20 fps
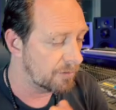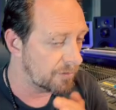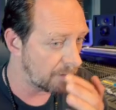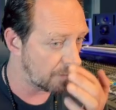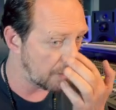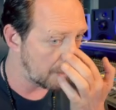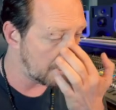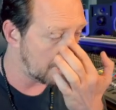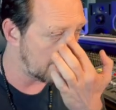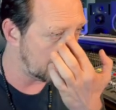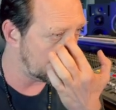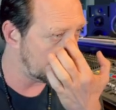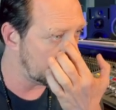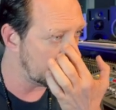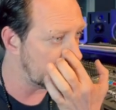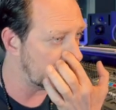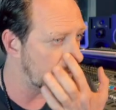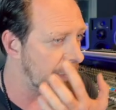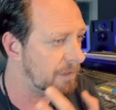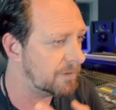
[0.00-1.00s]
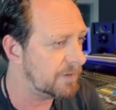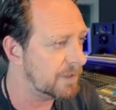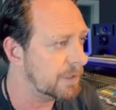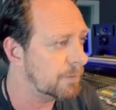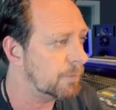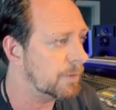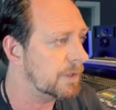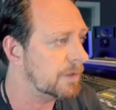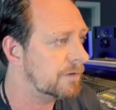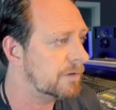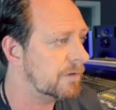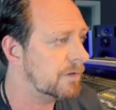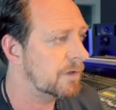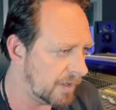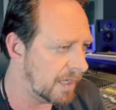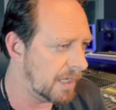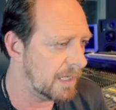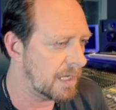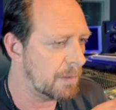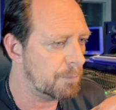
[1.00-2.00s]
So I have here a sequence
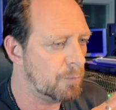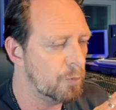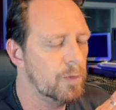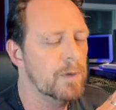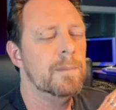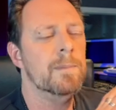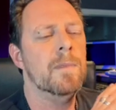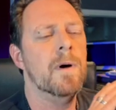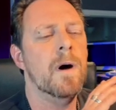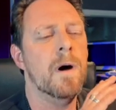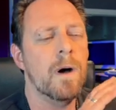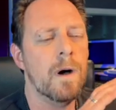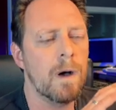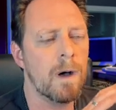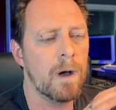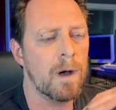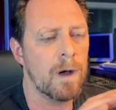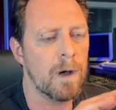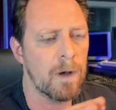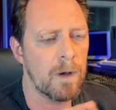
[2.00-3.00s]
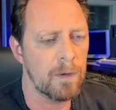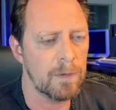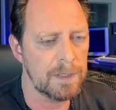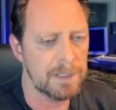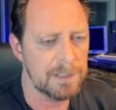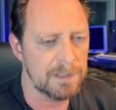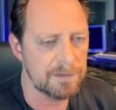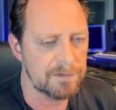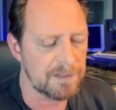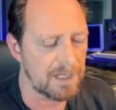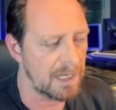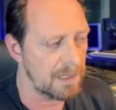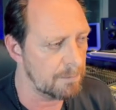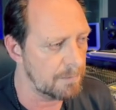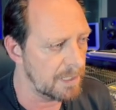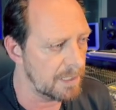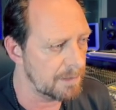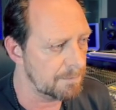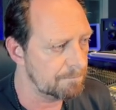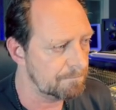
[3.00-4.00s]
and I put them all in a
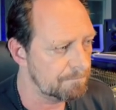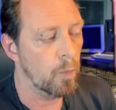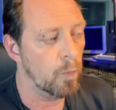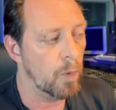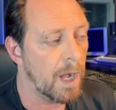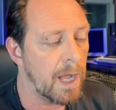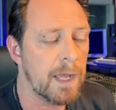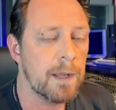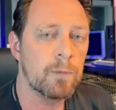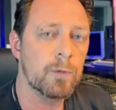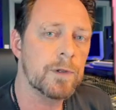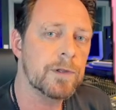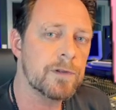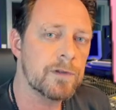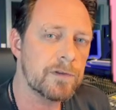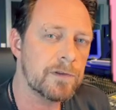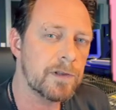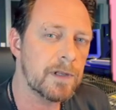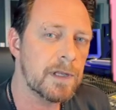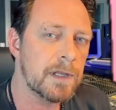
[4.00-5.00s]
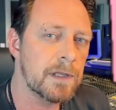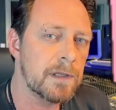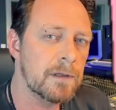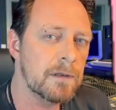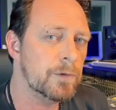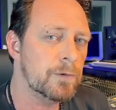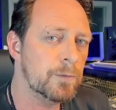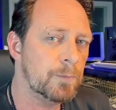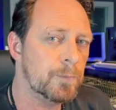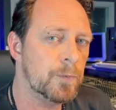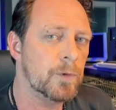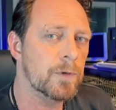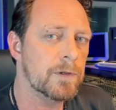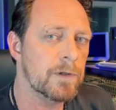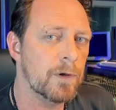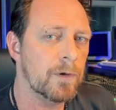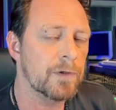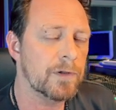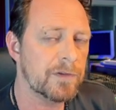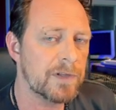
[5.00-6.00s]
timeline. Why would you say to put it
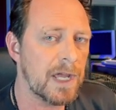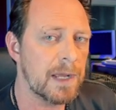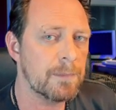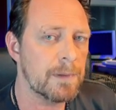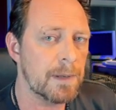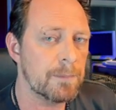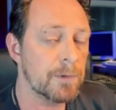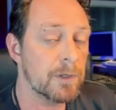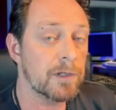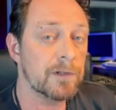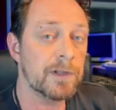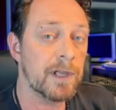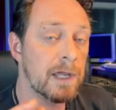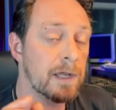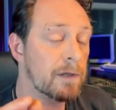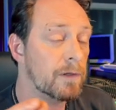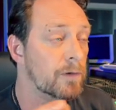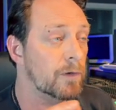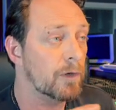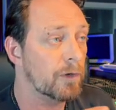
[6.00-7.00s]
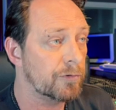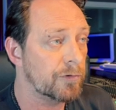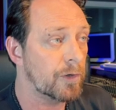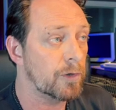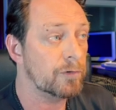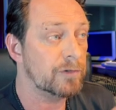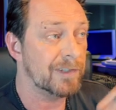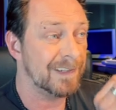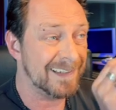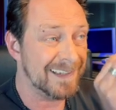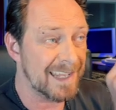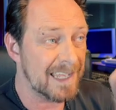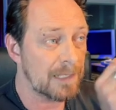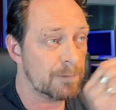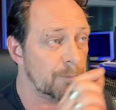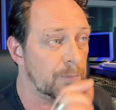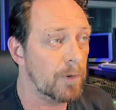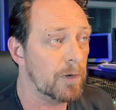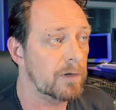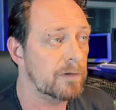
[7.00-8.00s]
all in a timeline? Because I can also
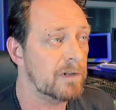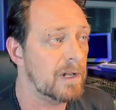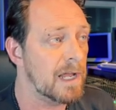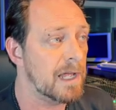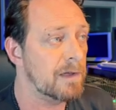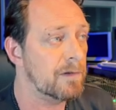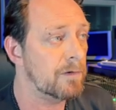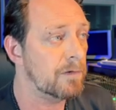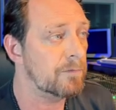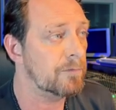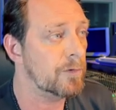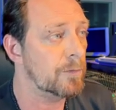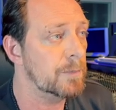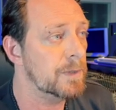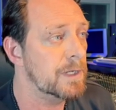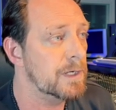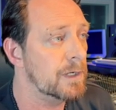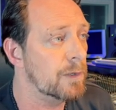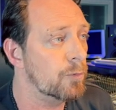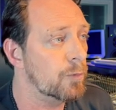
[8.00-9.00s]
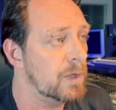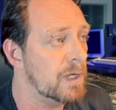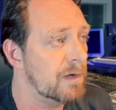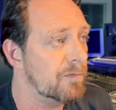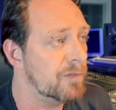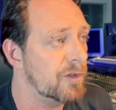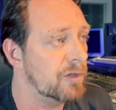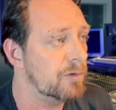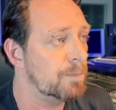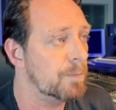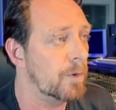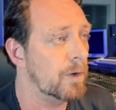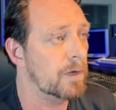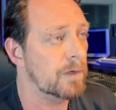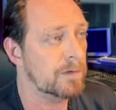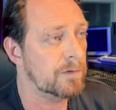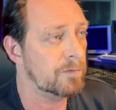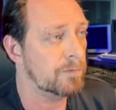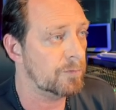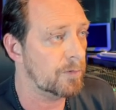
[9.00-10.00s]
select parts, like from here we have this
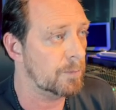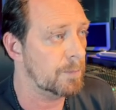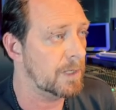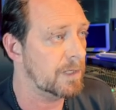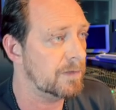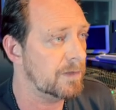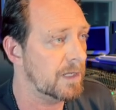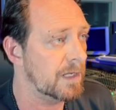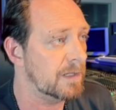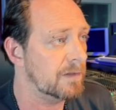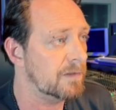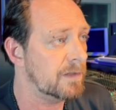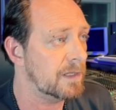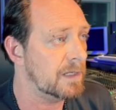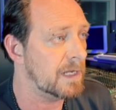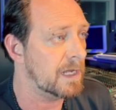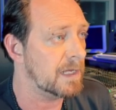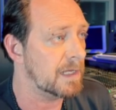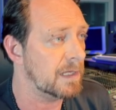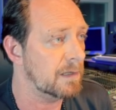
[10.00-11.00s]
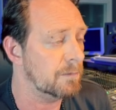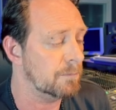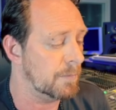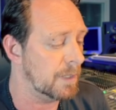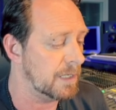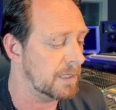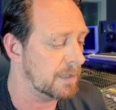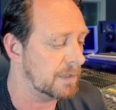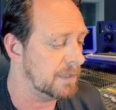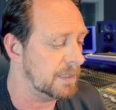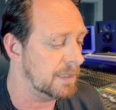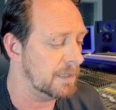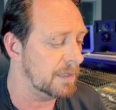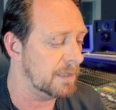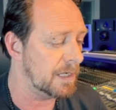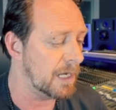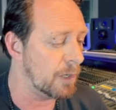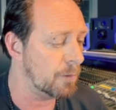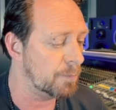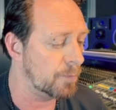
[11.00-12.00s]
part from my tent and I can make an in
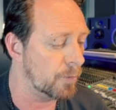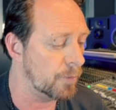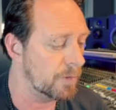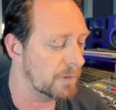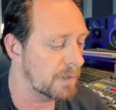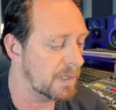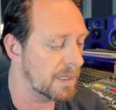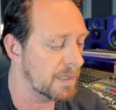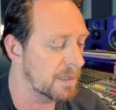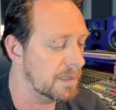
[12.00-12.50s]
and out point, like